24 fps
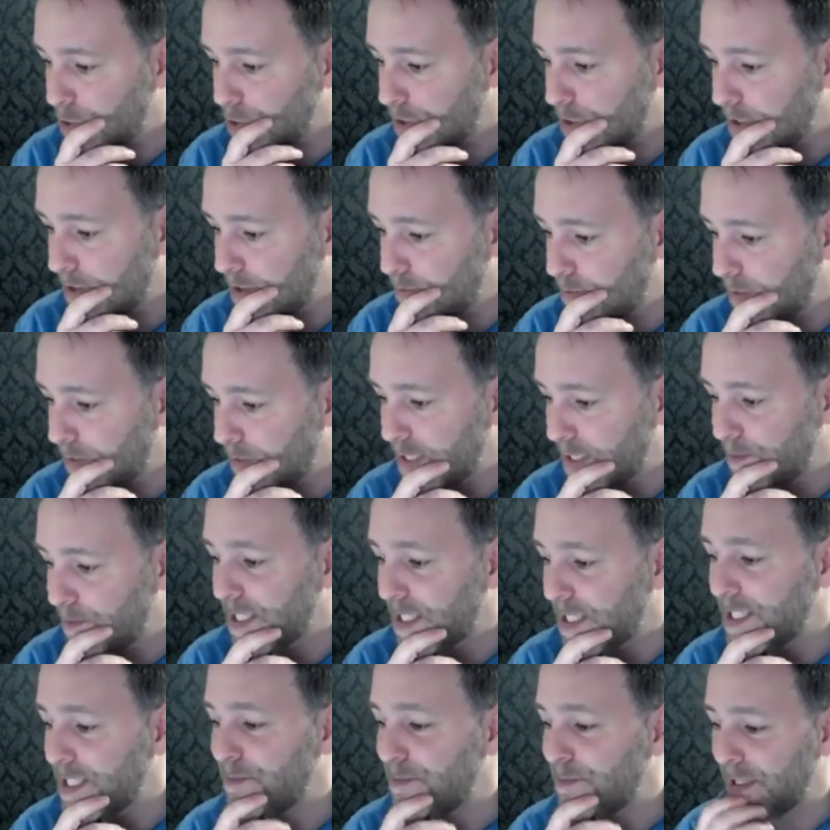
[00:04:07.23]
Susan, please
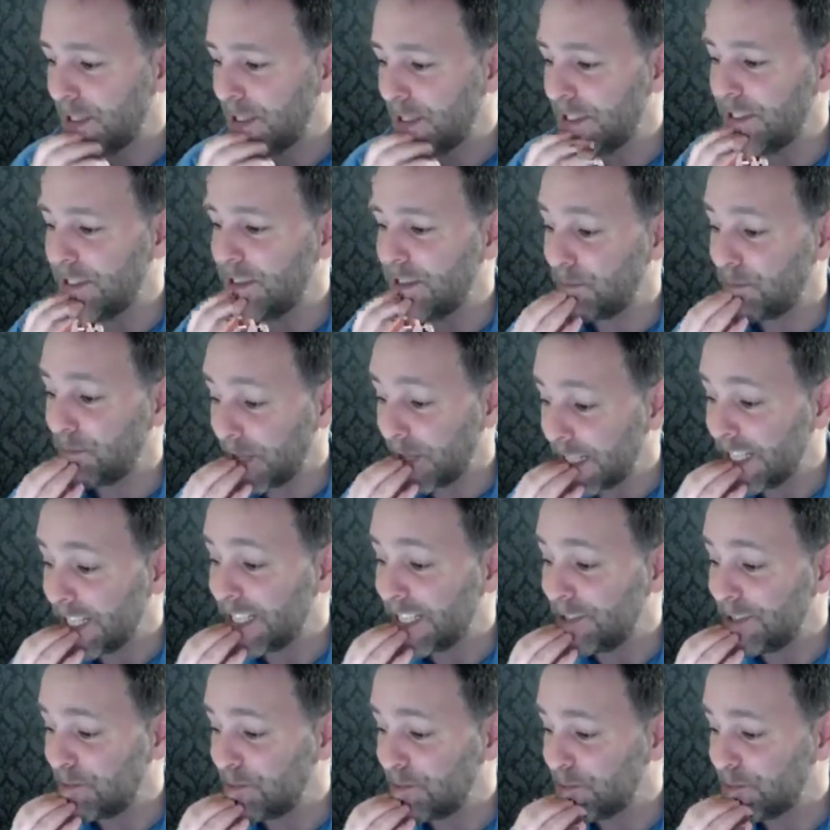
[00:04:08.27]
post
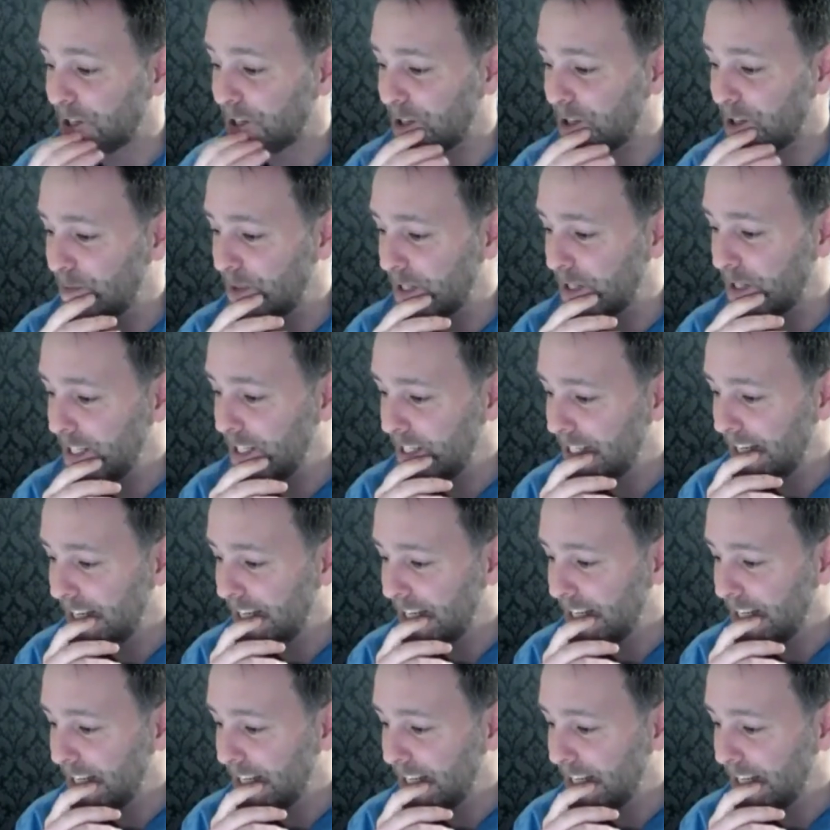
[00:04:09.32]
a replay.